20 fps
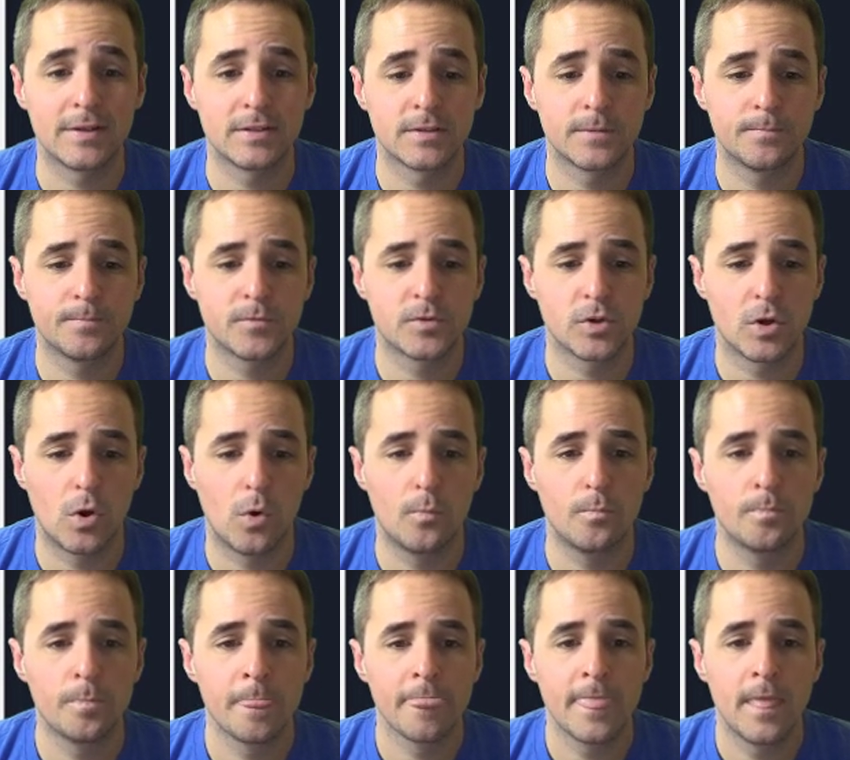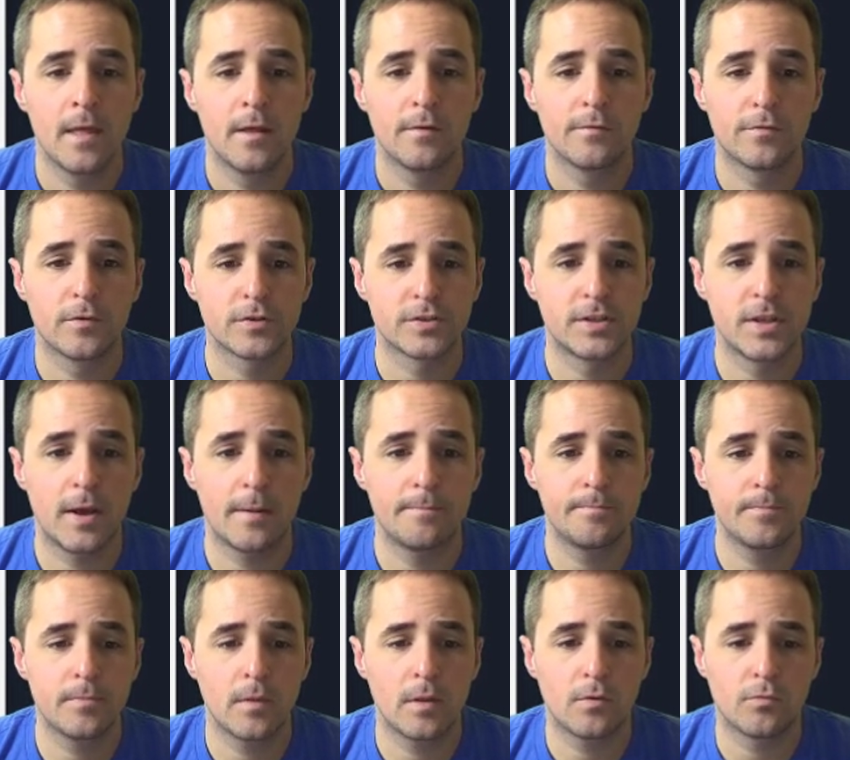So first
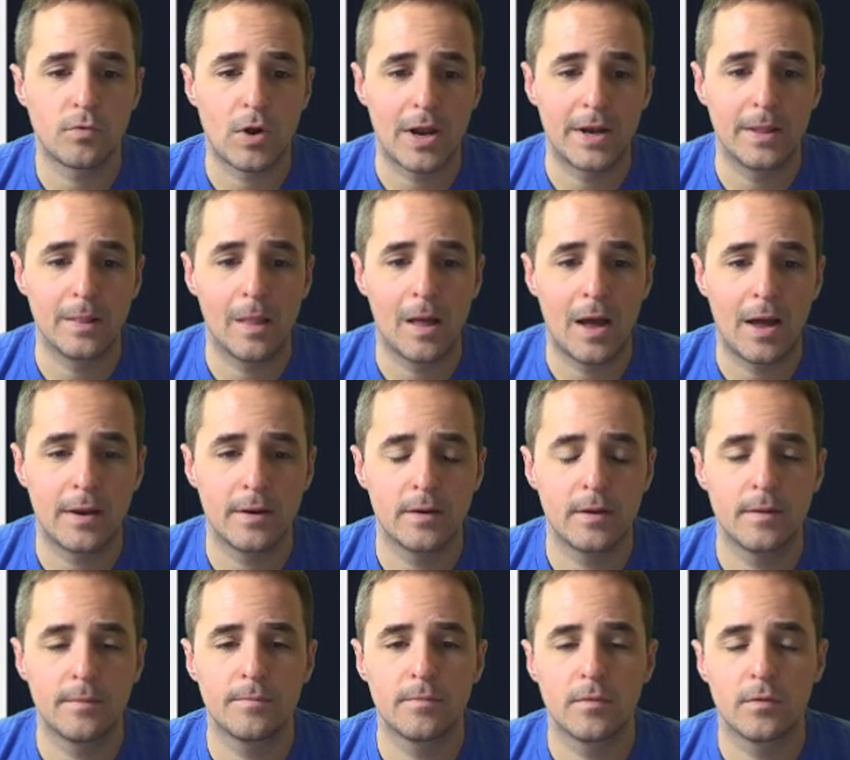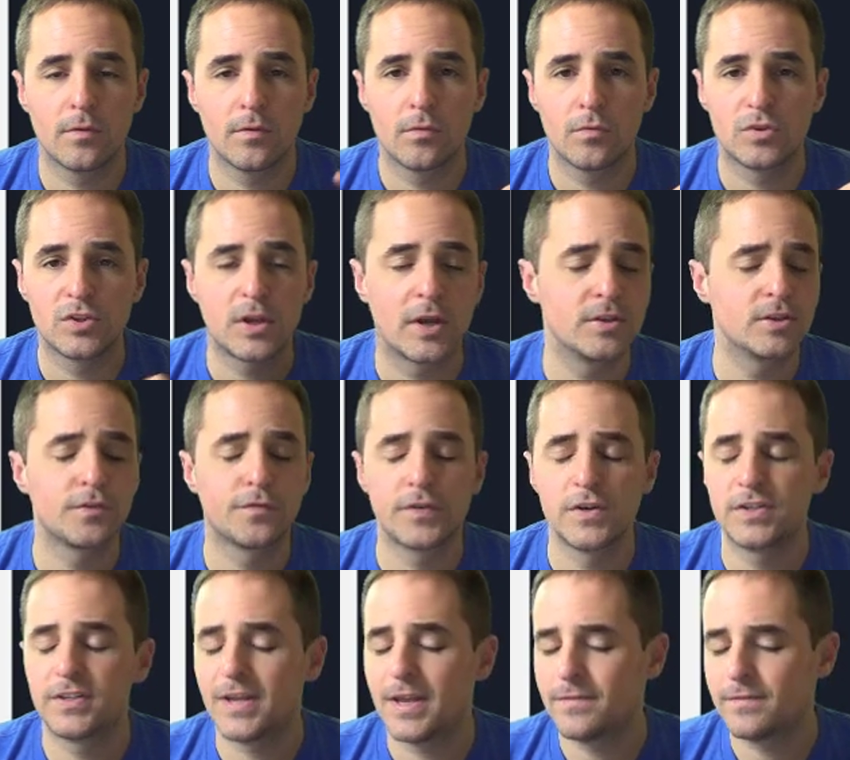up, Ronnie Lott. Tons of free
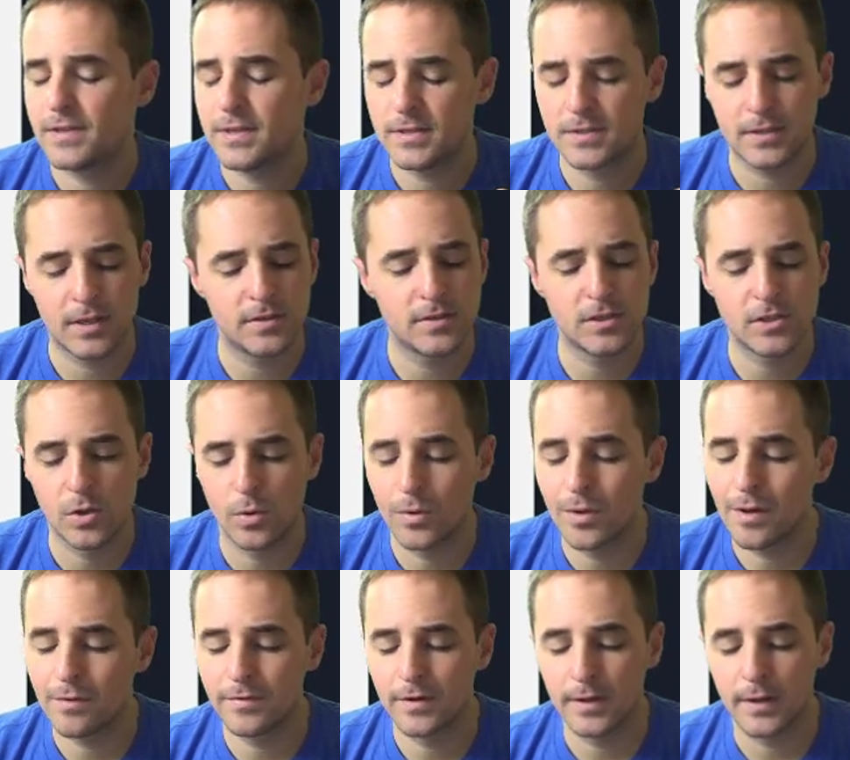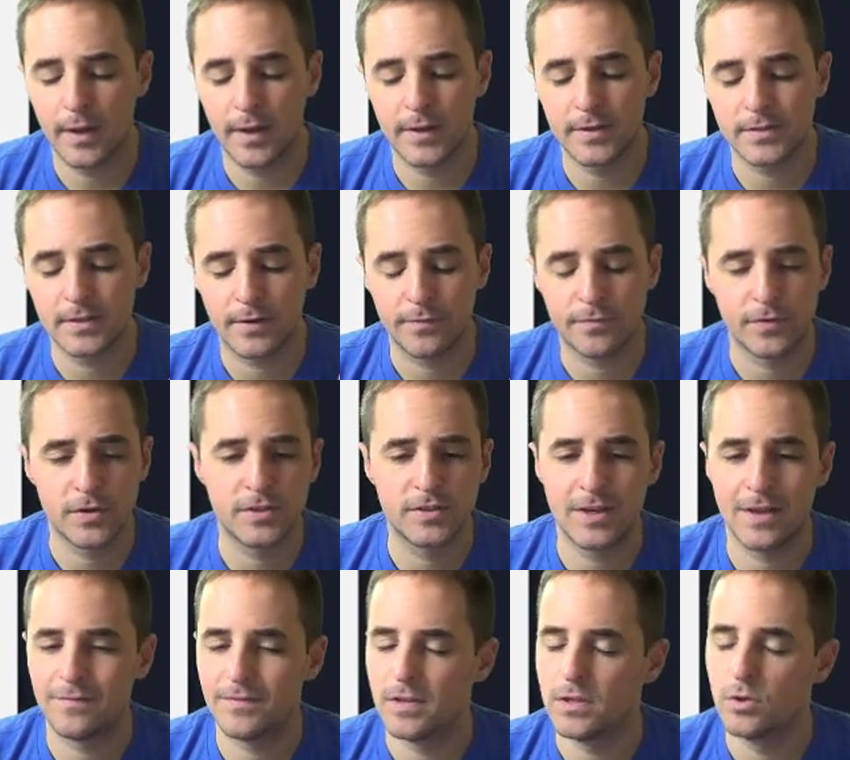safeties, tons of zone cover guys. At free
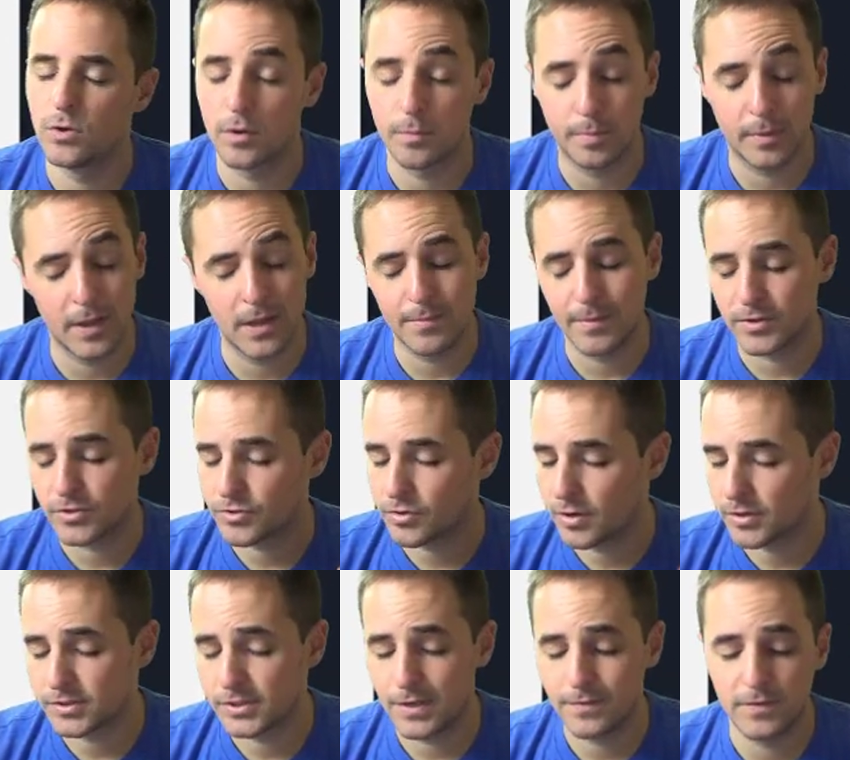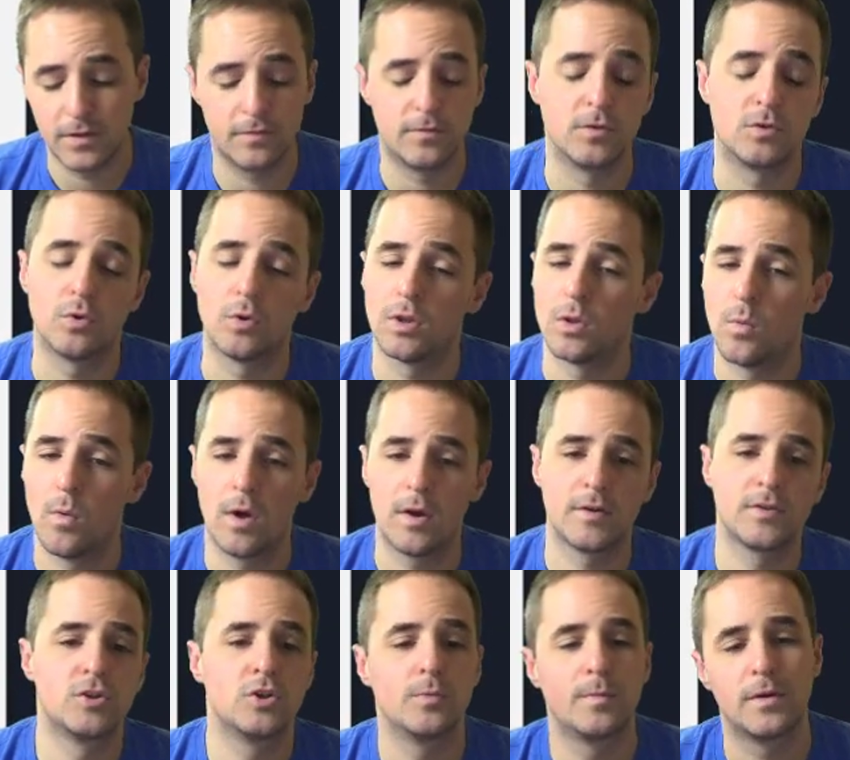safety, you could play him at strong safety if you totally
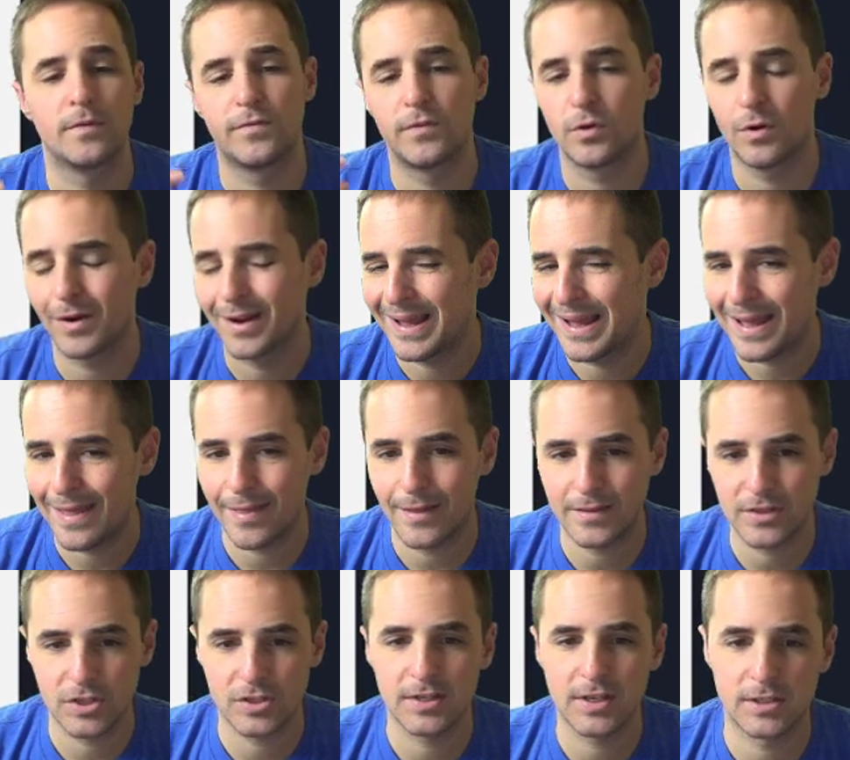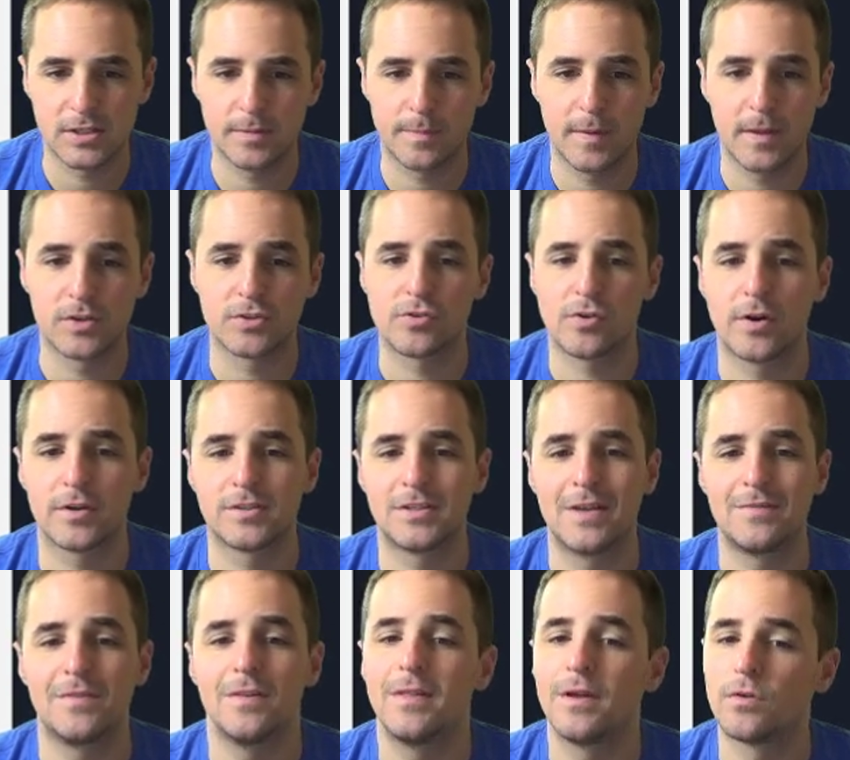wanted to, but if you're a guy that just likes to play a strong
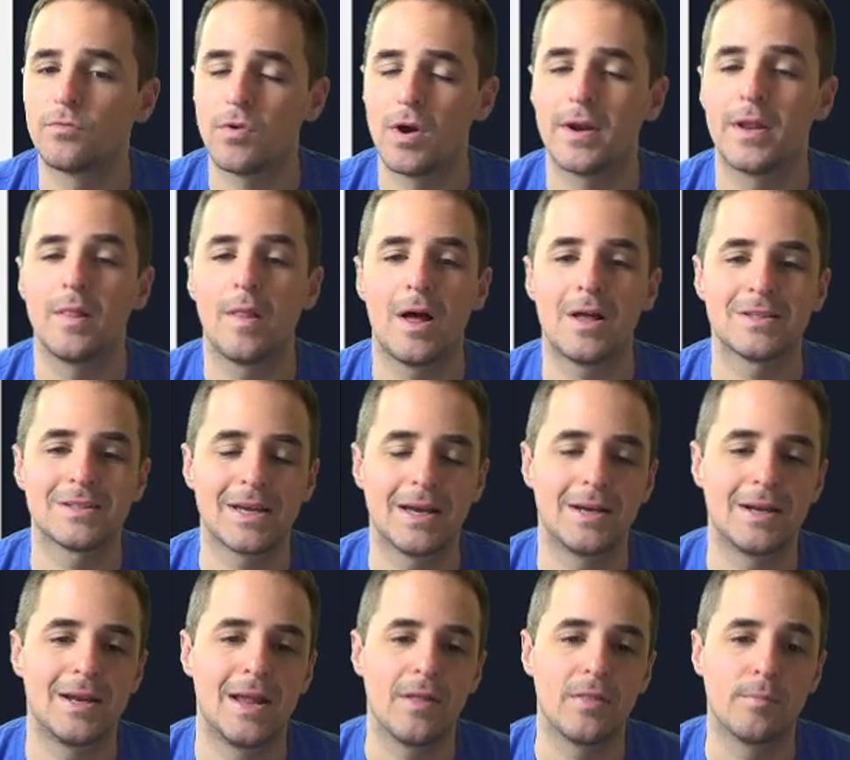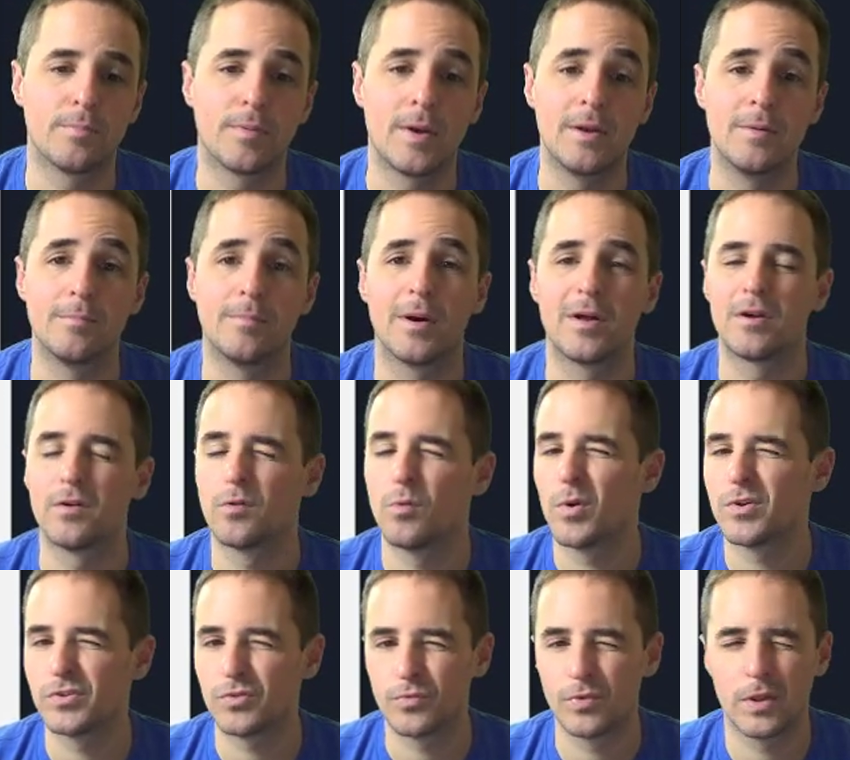safety there, Ronnie Lott's kind of now the bread and butter. There
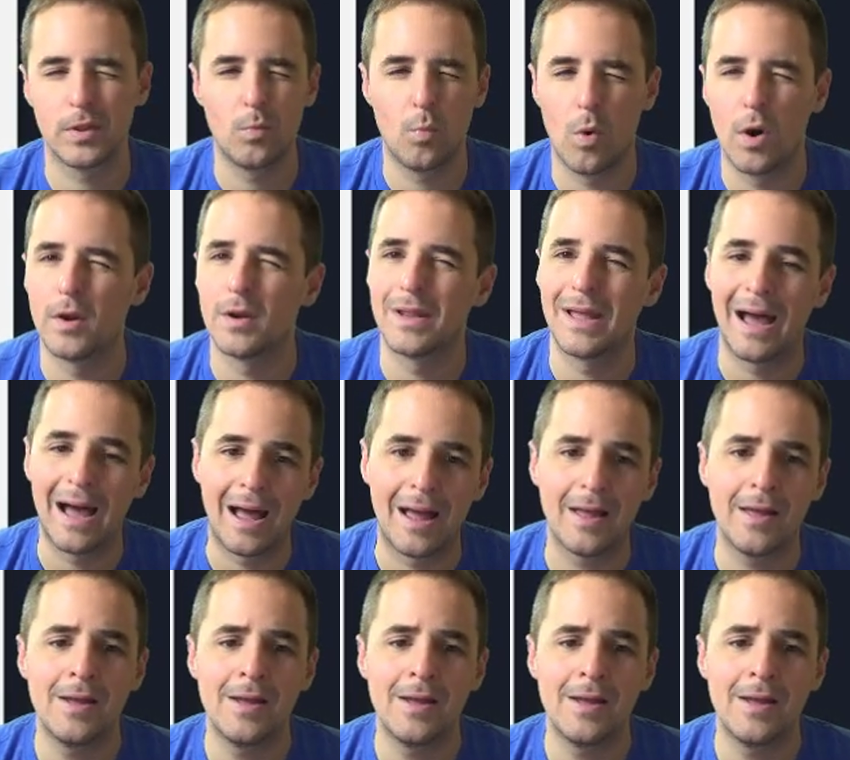wasn't really one guy,